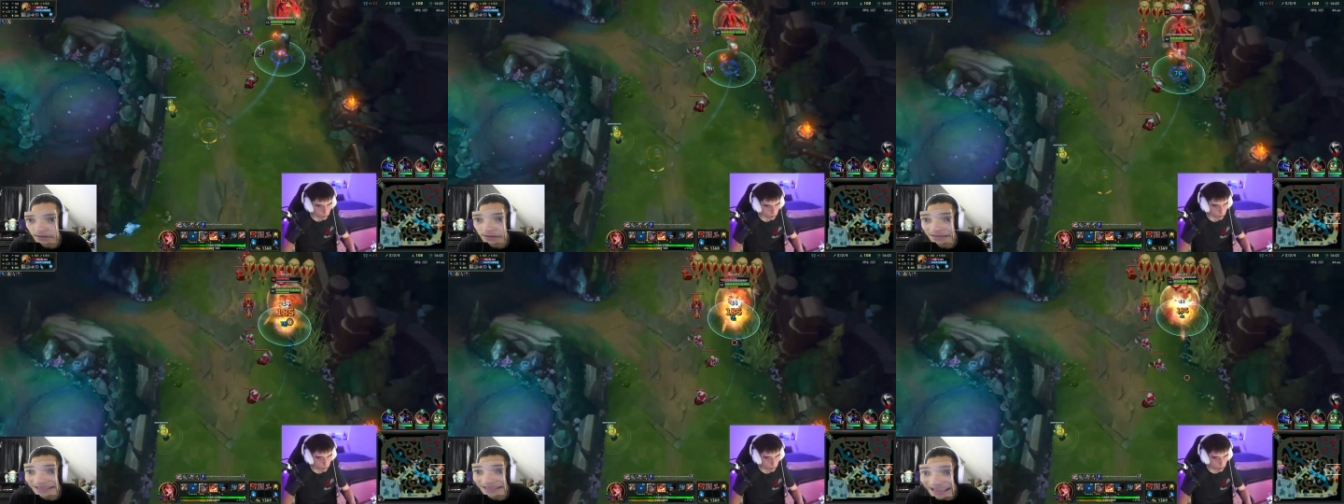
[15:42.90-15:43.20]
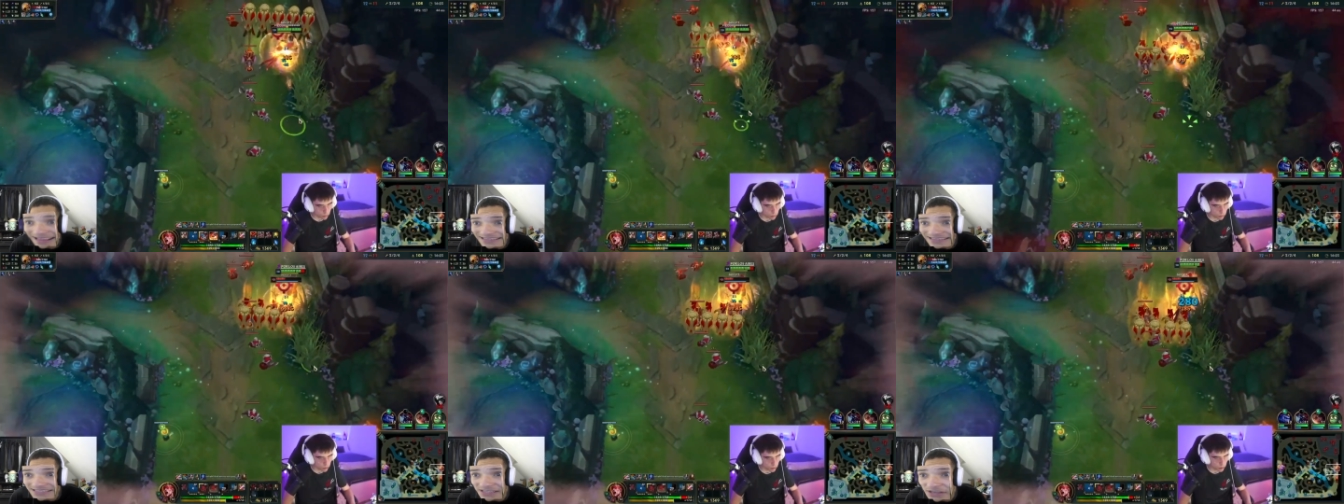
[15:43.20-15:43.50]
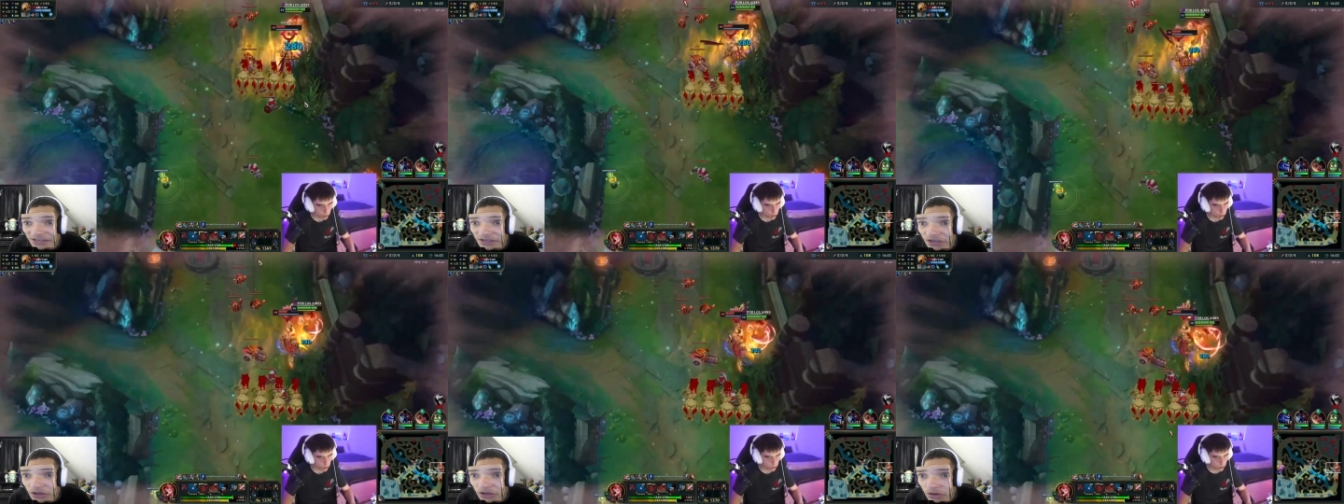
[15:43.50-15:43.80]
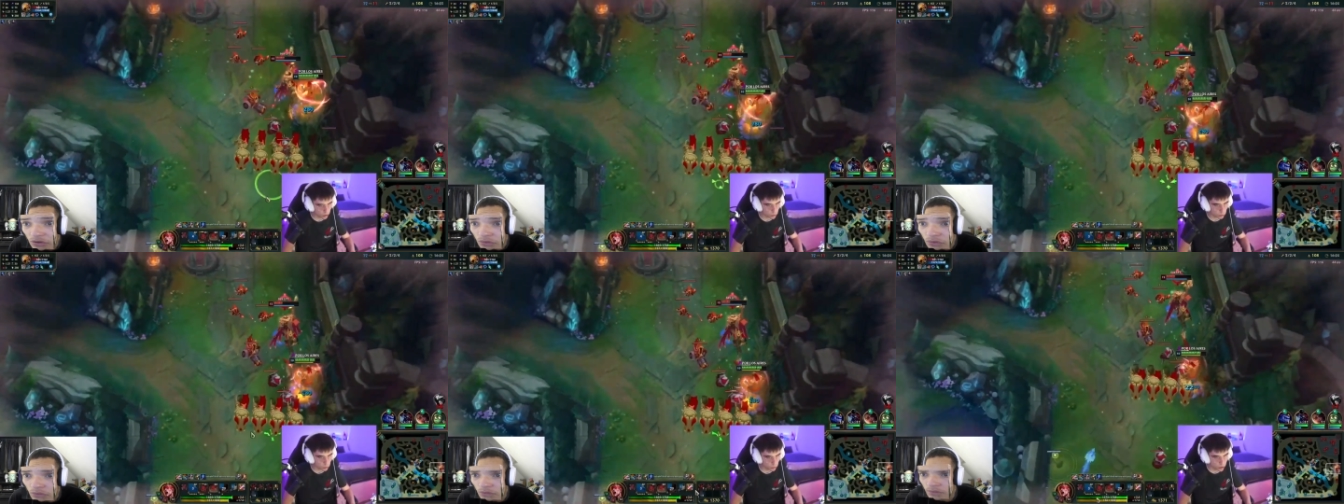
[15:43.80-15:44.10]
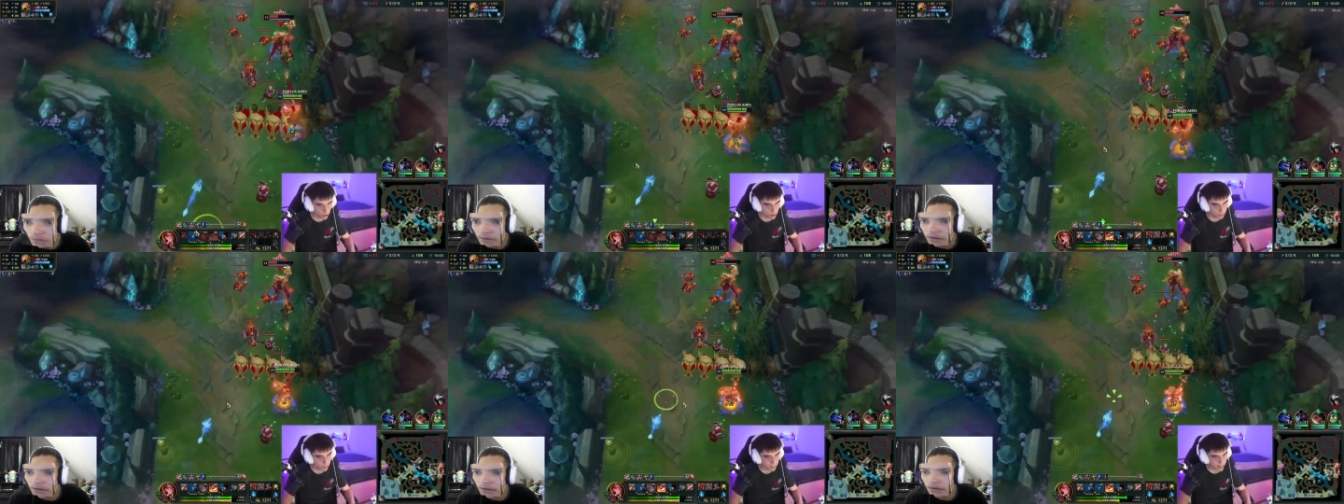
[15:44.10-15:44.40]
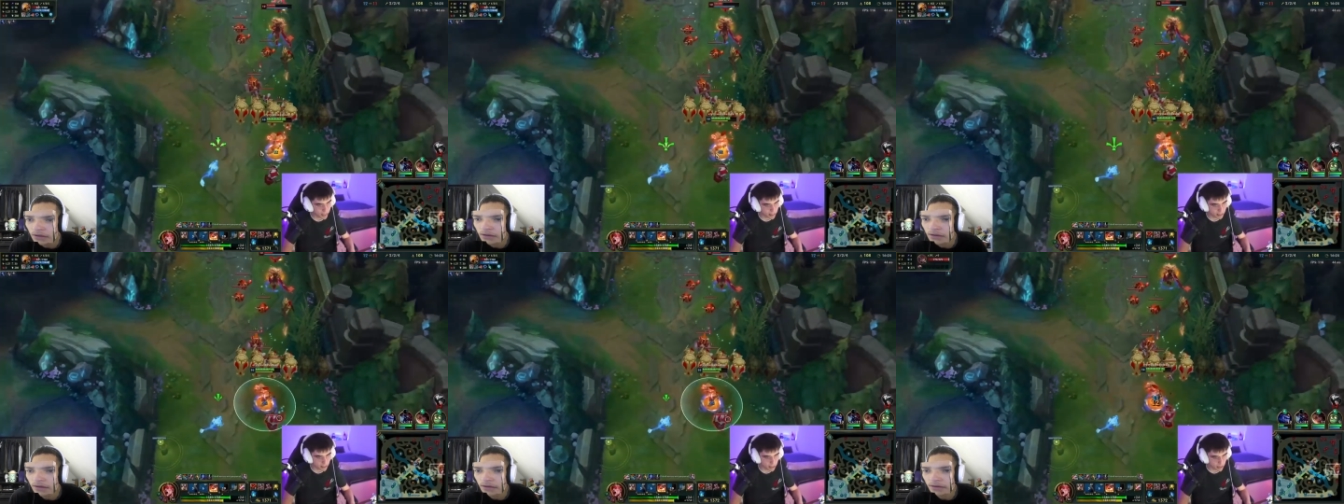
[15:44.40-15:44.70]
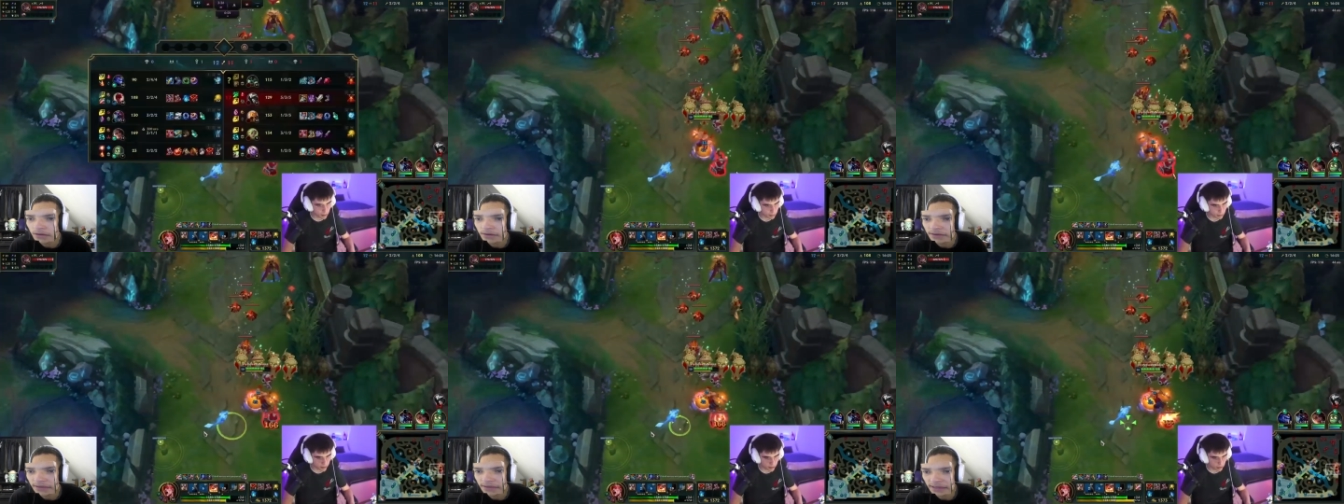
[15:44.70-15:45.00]
Lands the Q.
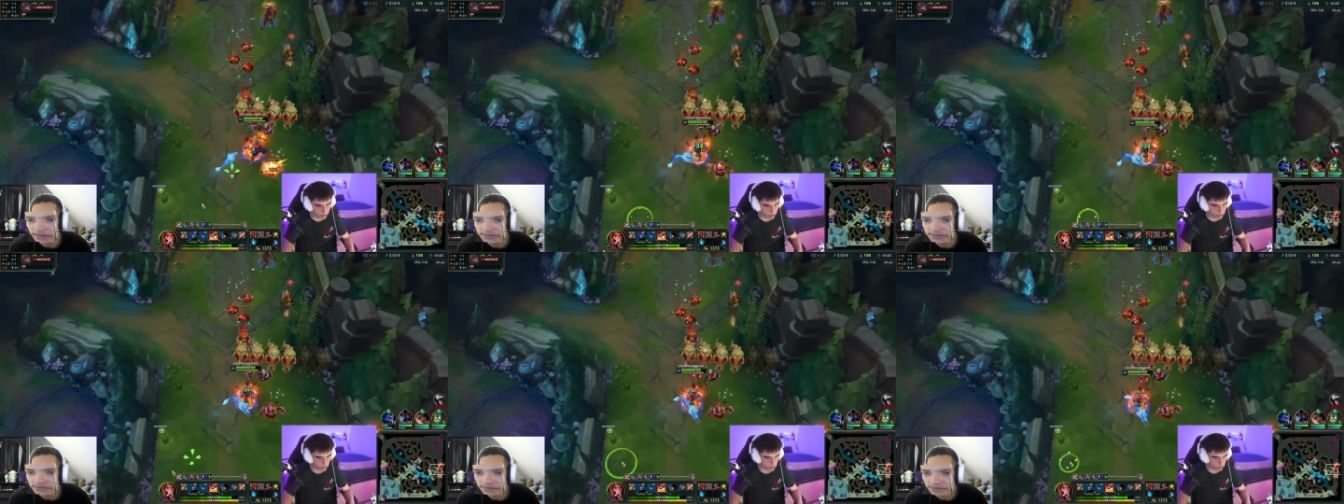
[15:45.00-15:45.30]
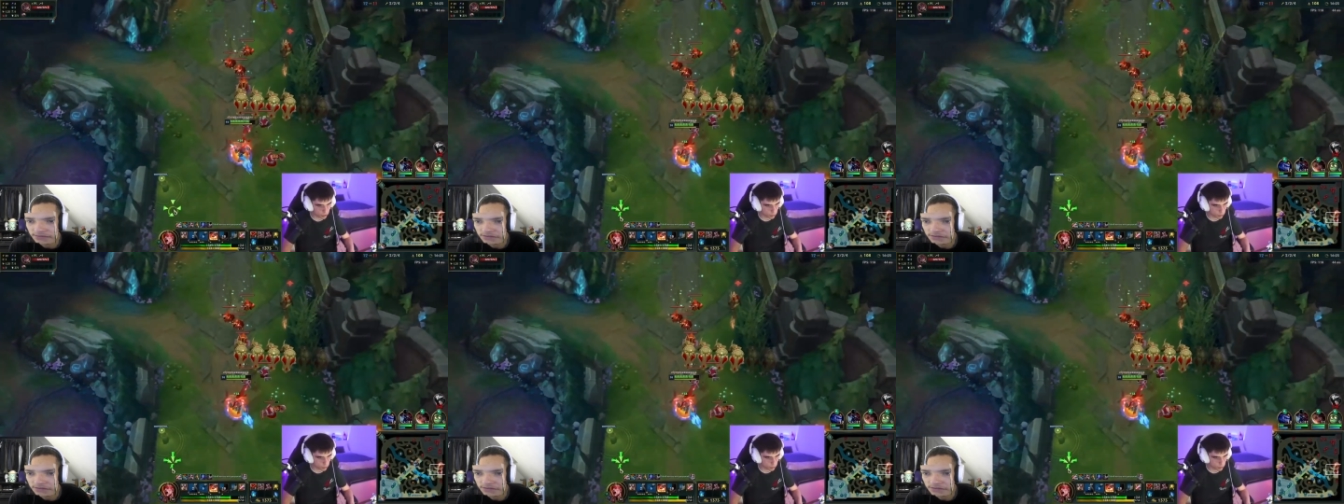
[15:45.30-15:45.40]
Gets